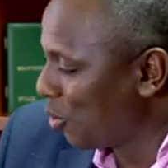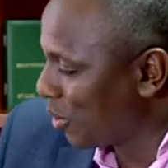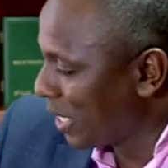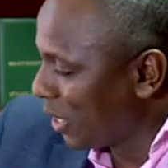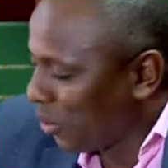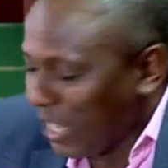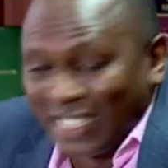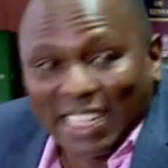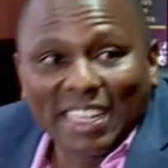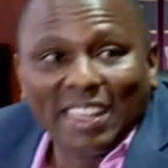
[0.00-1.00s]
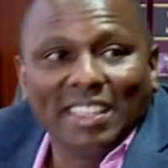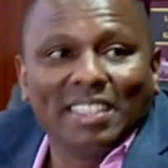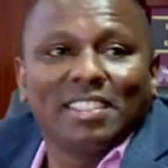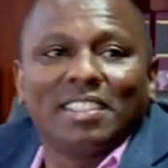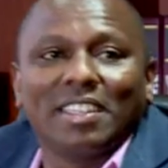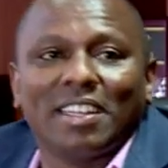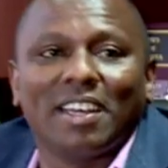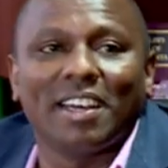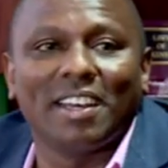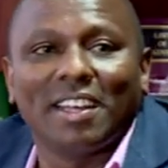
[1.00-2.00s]
they will tell you there are certain things that,
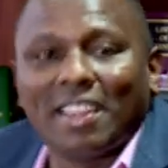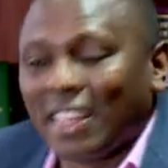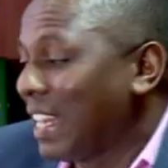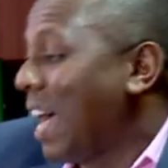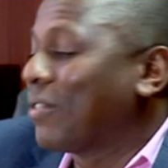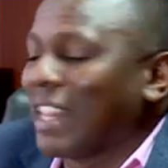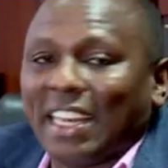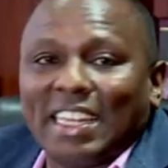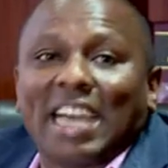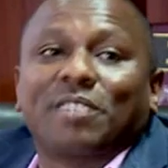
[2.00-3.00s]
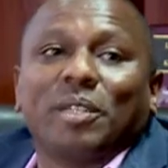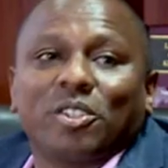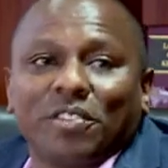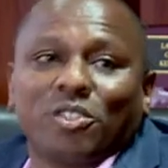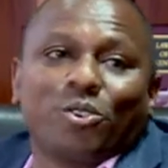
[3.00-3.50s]
uh, that after the enactment of this